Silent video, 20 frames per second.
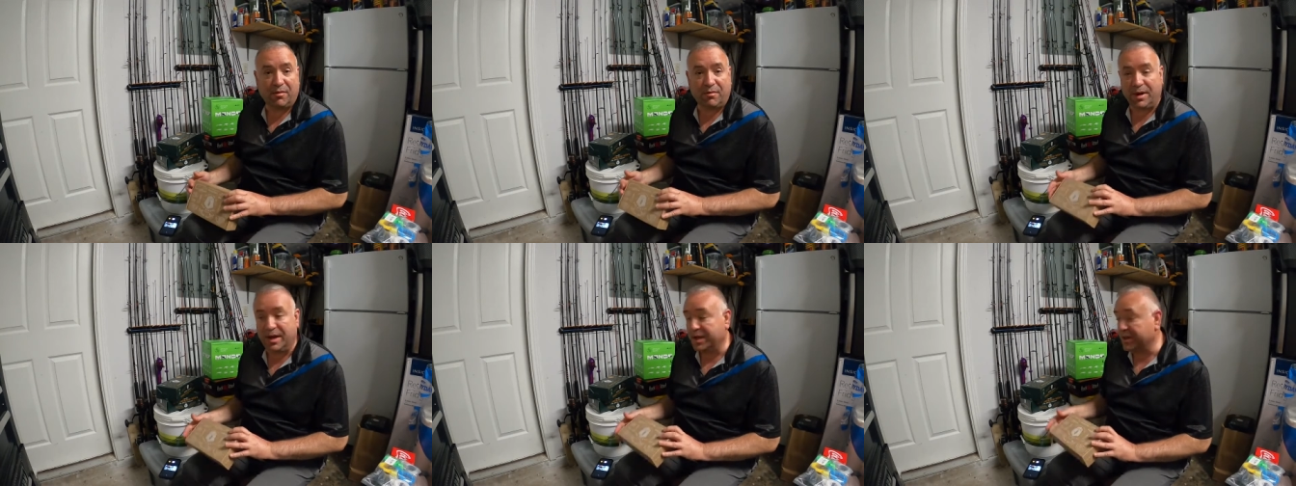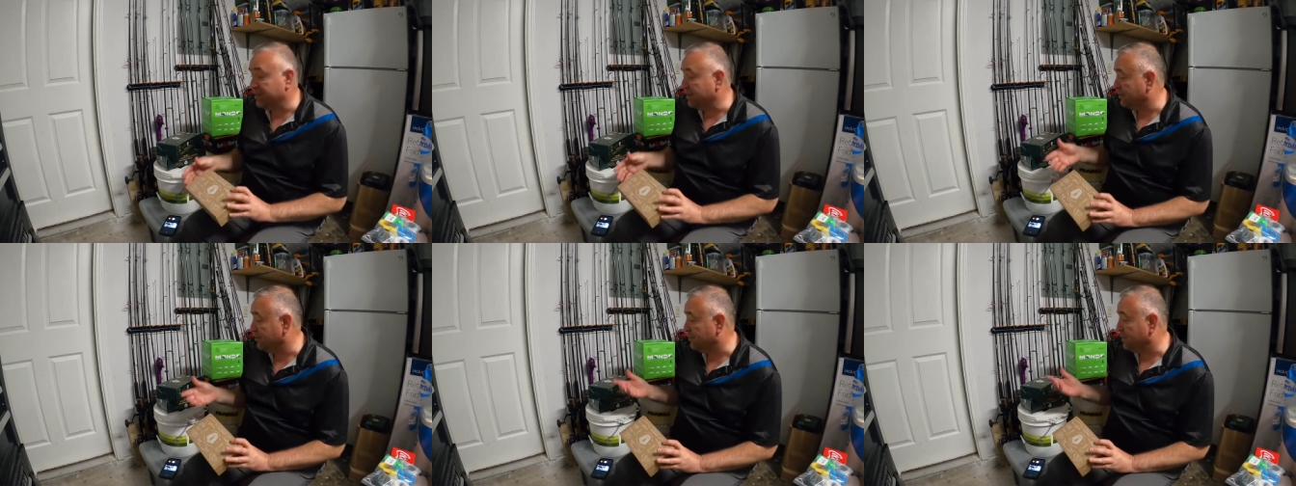
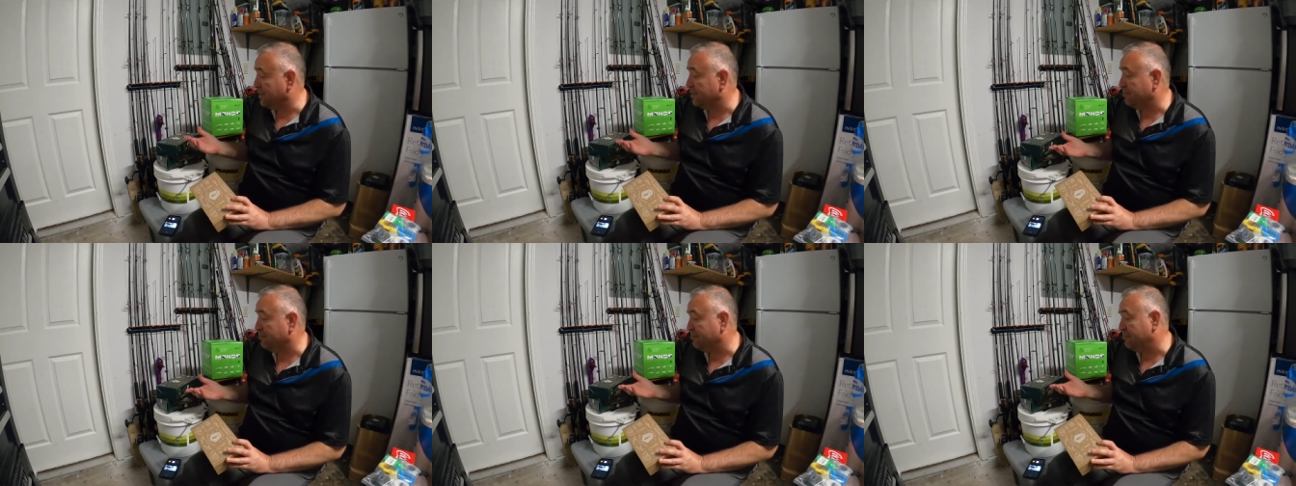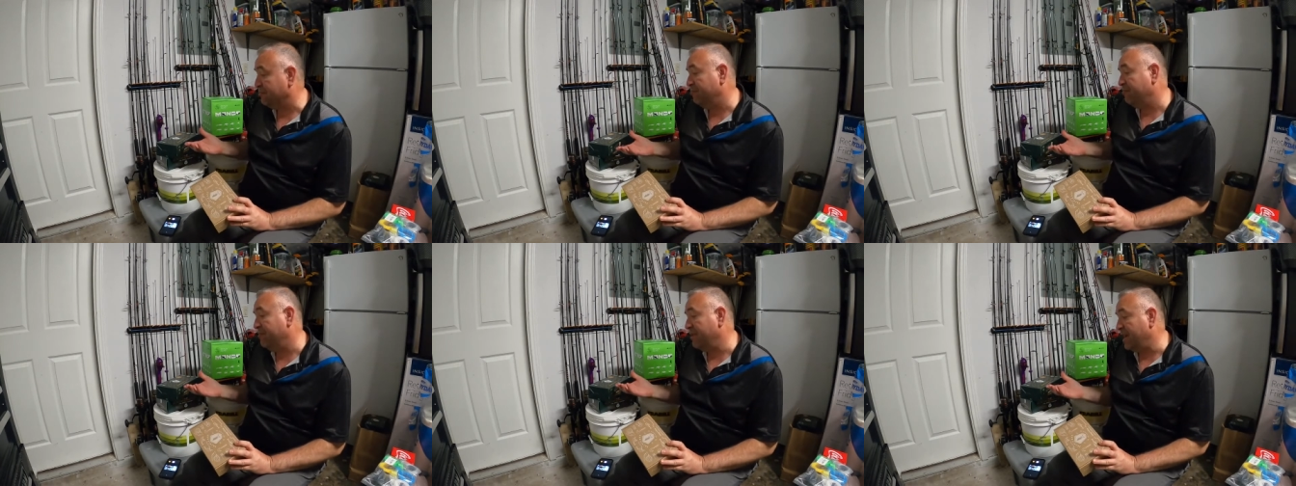range is what
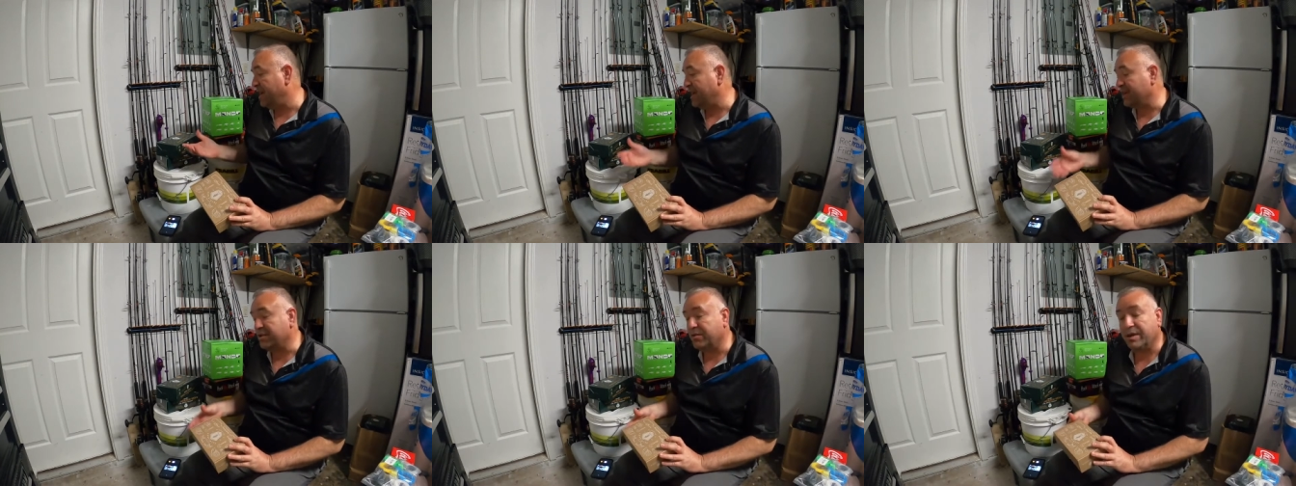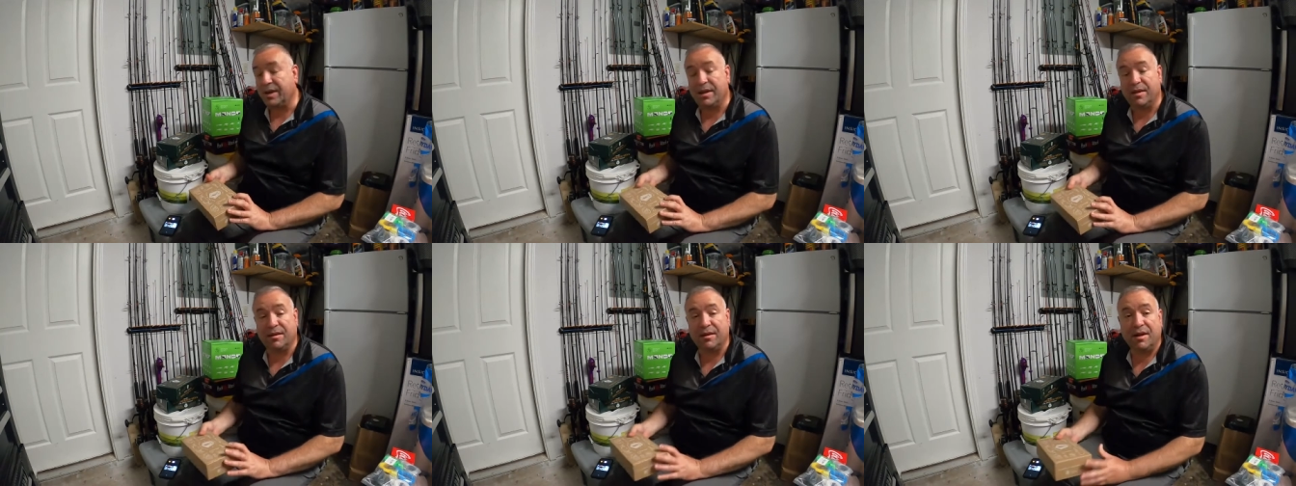
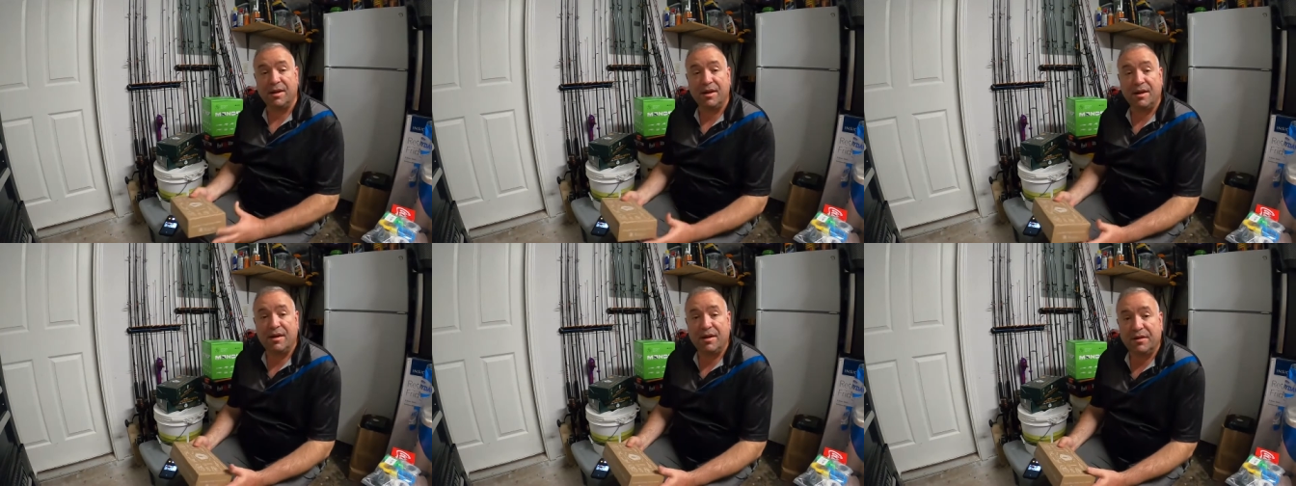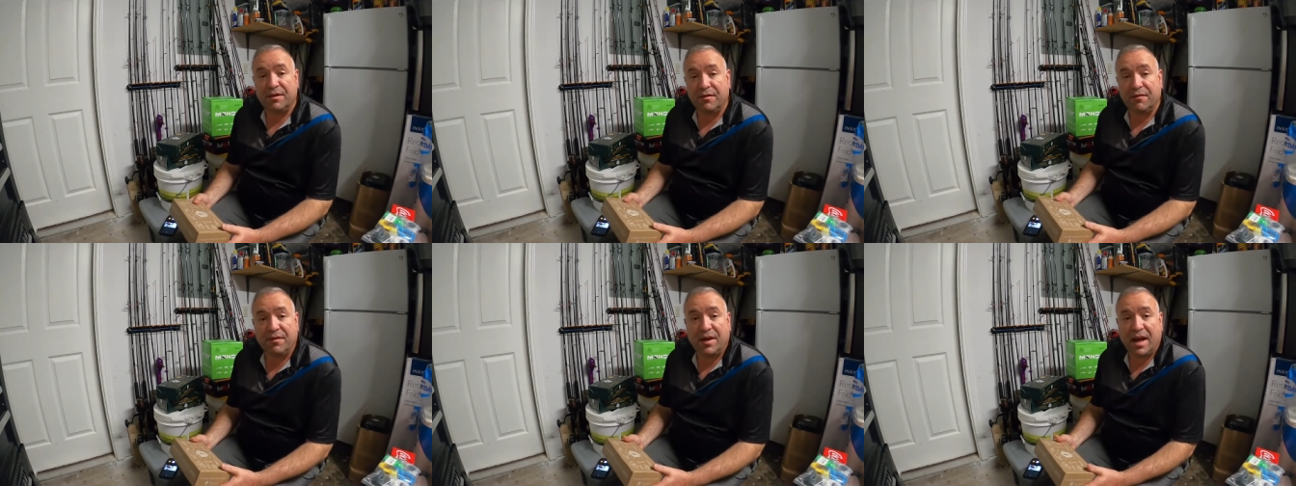actually
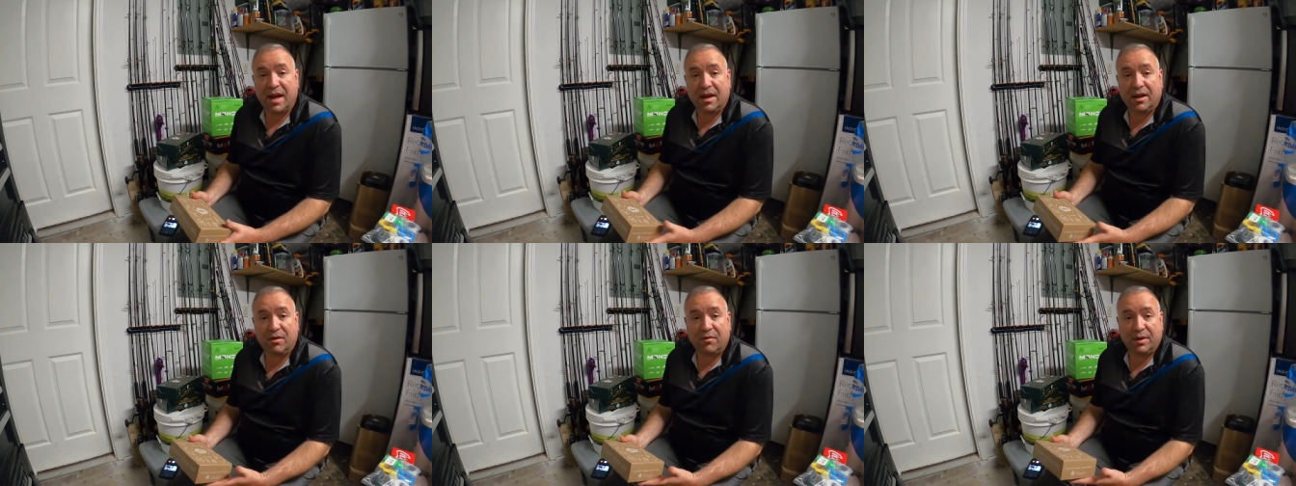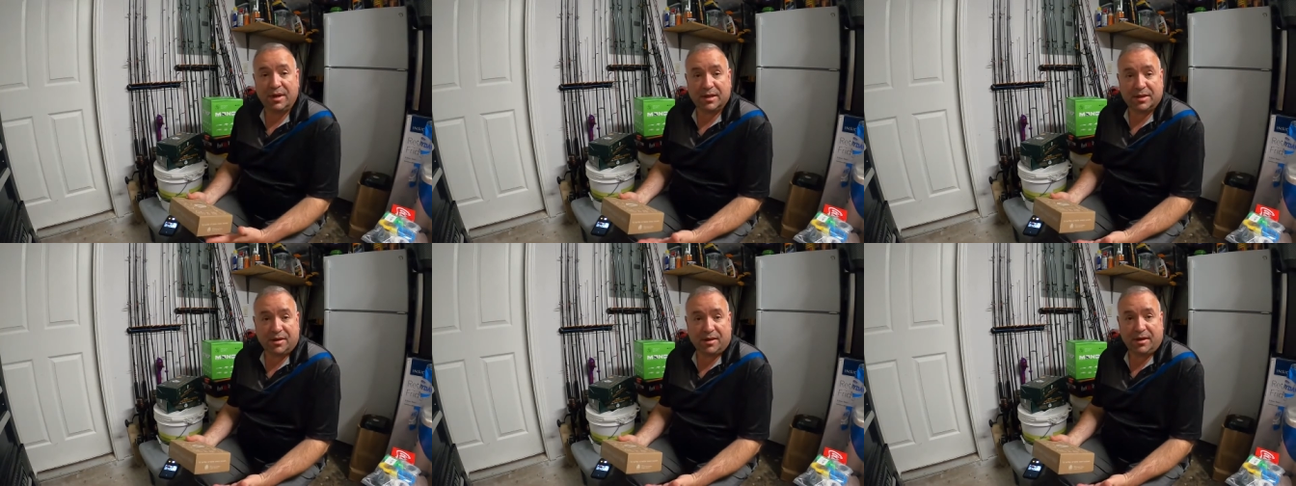the value
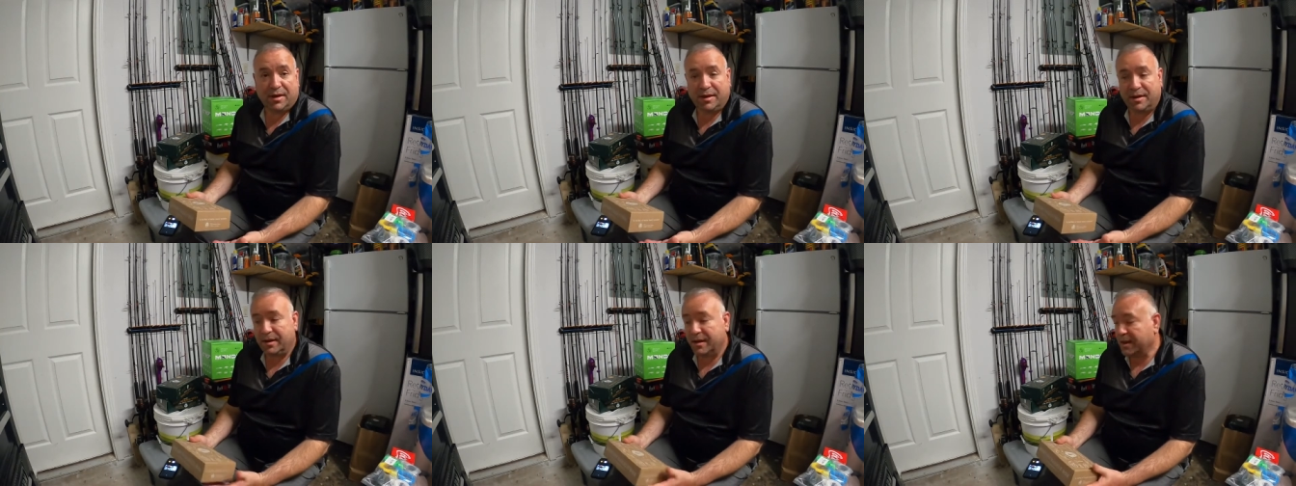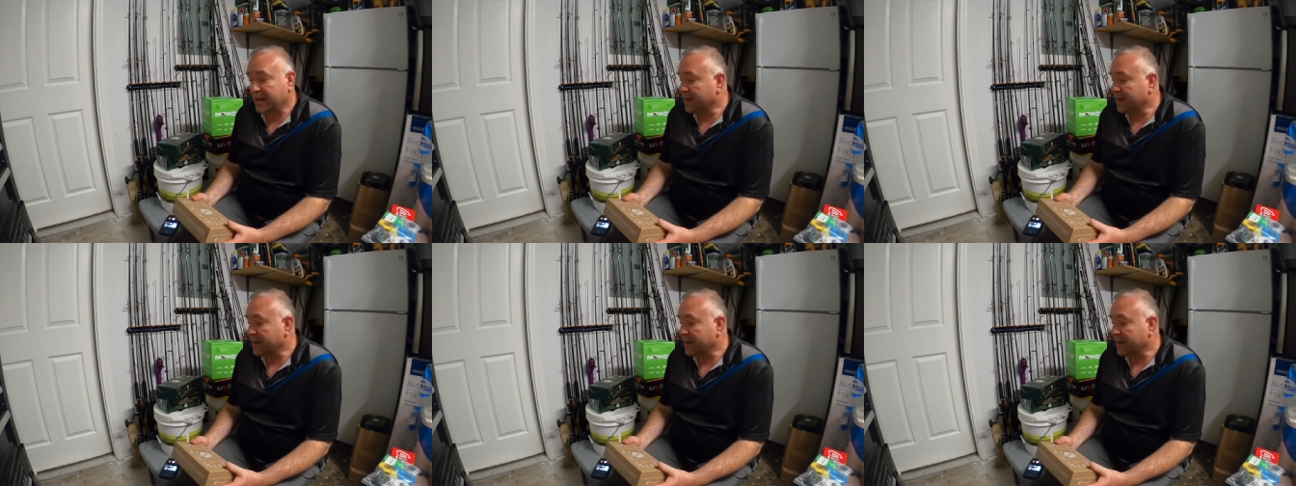is on it.